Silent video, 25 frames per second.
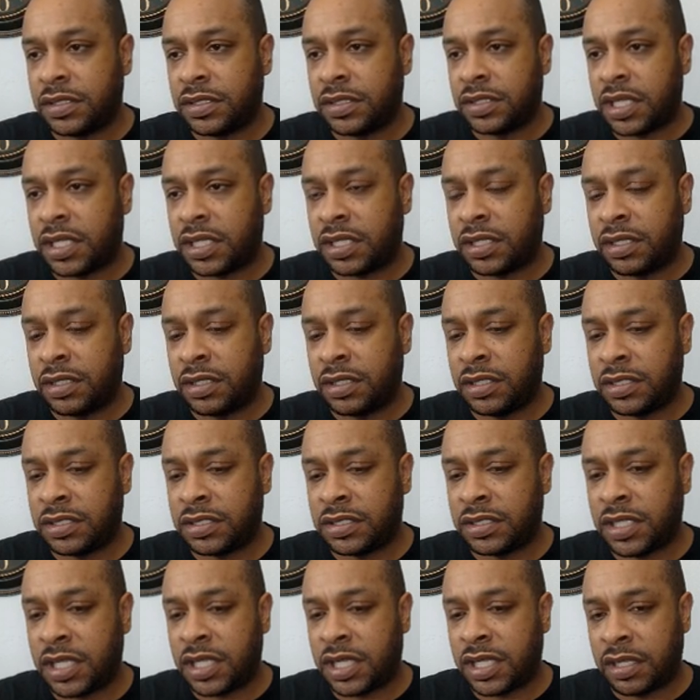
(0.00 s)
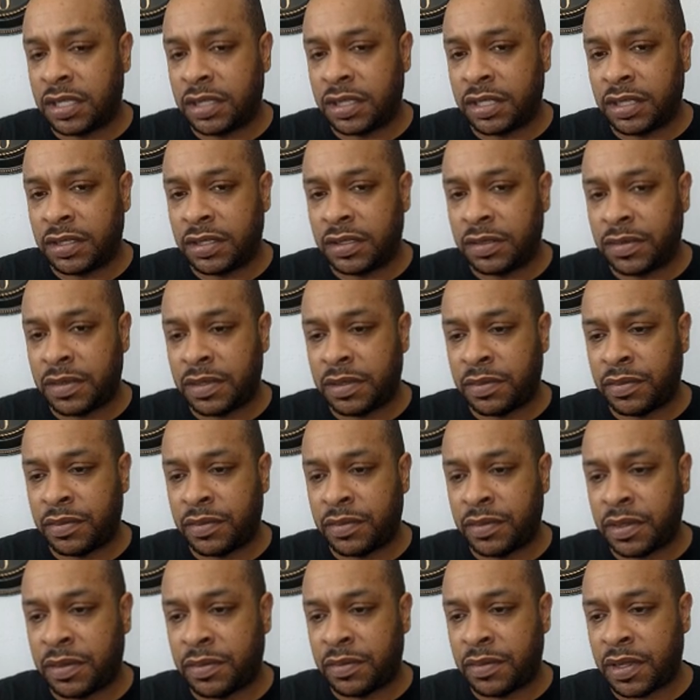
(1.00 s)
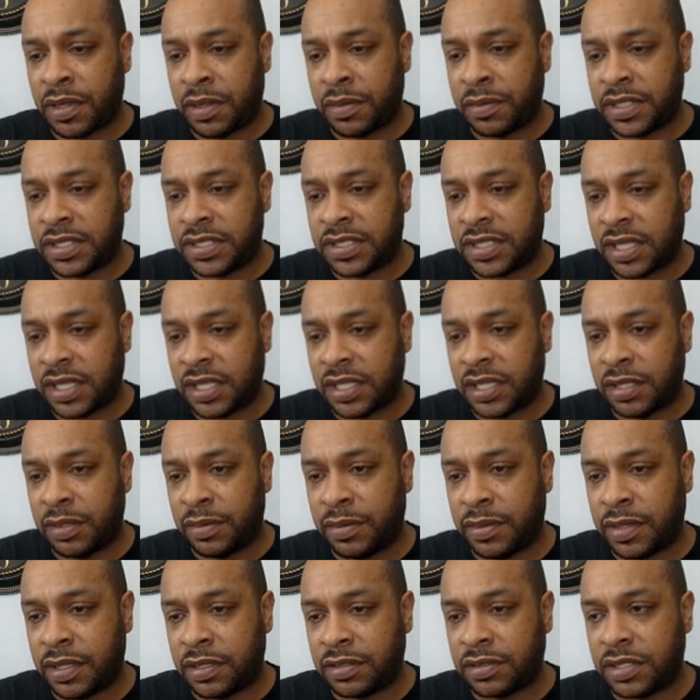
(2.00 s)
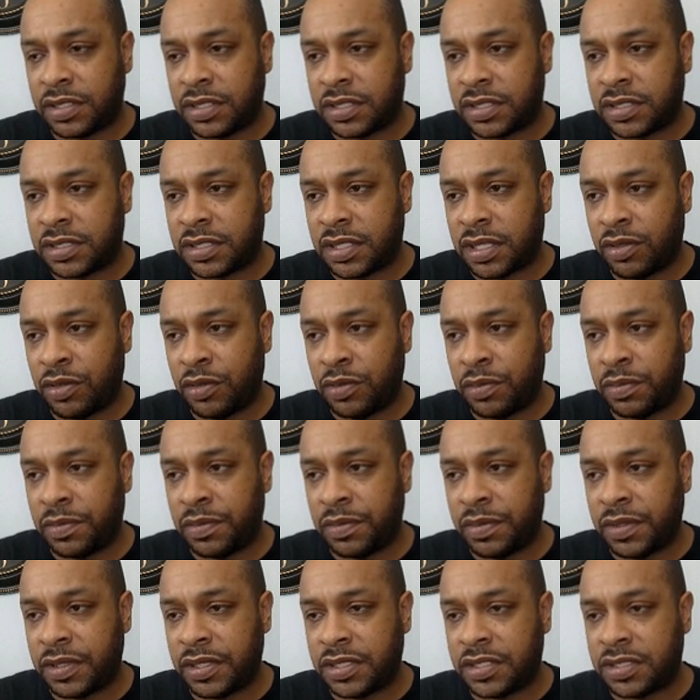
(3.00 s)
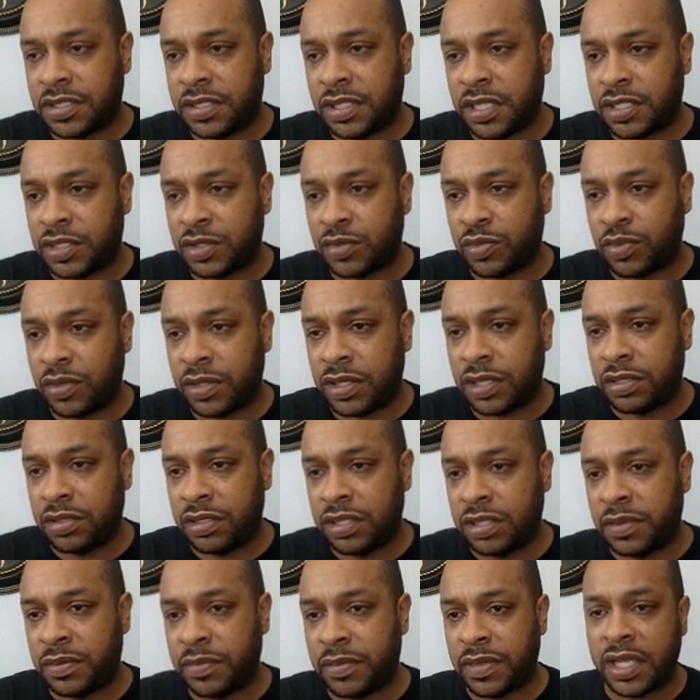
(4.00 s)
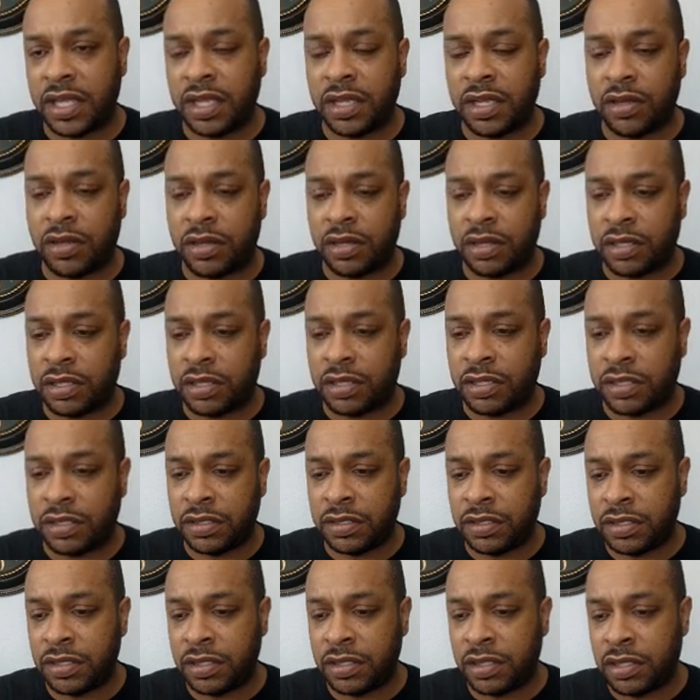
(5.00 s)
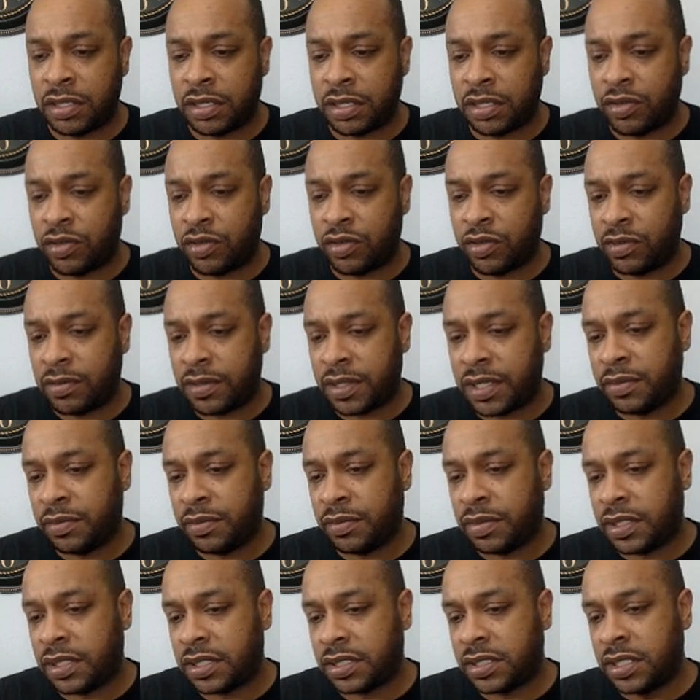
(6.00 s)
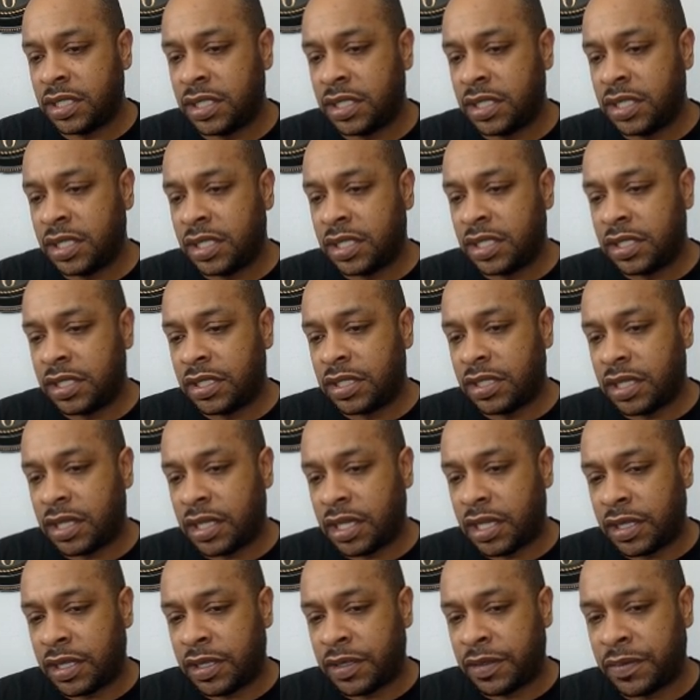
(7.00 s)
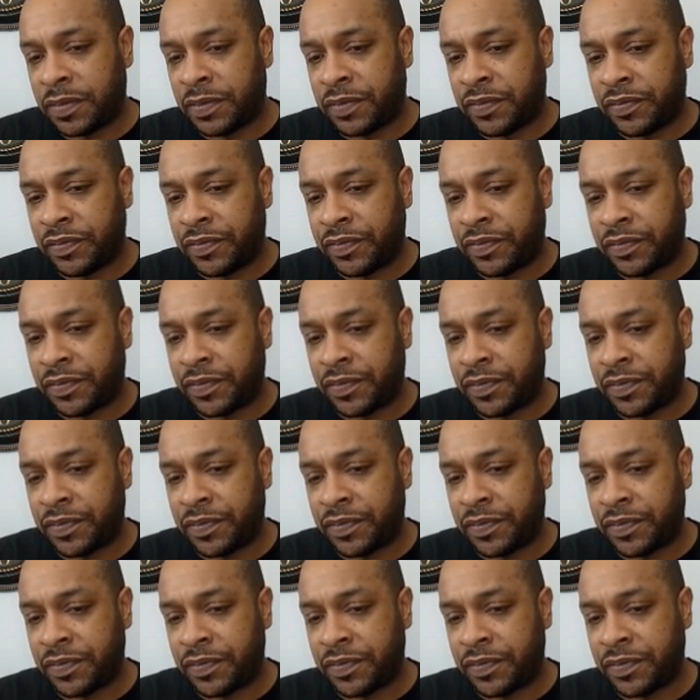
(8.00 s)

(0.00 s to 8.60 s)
know, I'm excited about this. I hope this does well. It may all go away, but you